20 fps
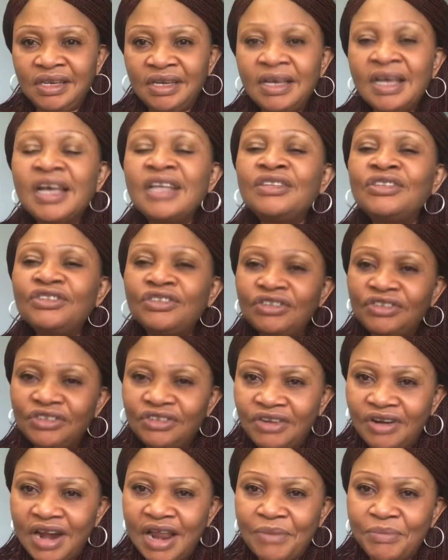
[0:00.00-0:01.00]
and
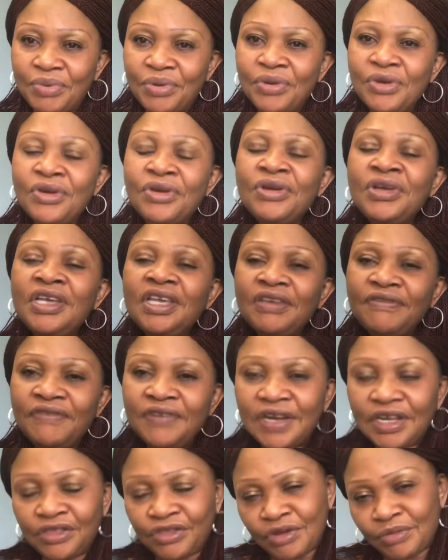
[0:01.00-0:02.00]
subscribe. Give
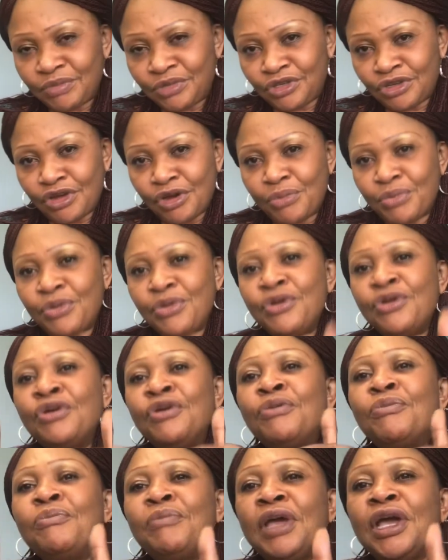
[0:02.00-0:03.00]
it a thumbs up.
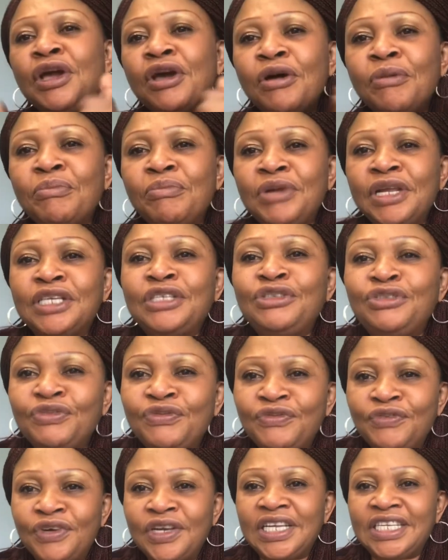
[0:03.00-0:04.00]
May God bless you
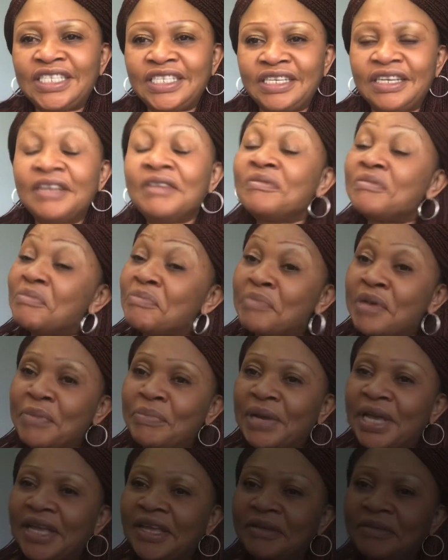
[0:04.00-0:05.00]
for listening.
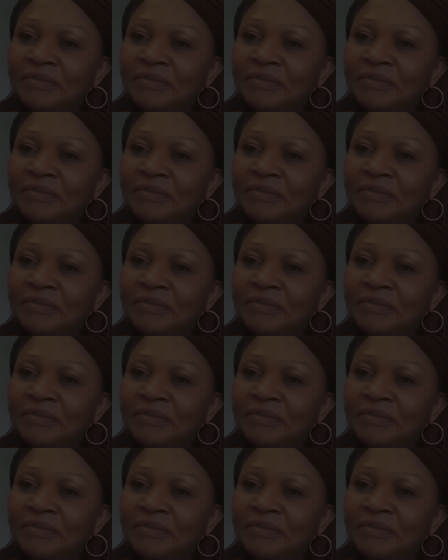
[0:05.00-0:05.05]
Bye-bye.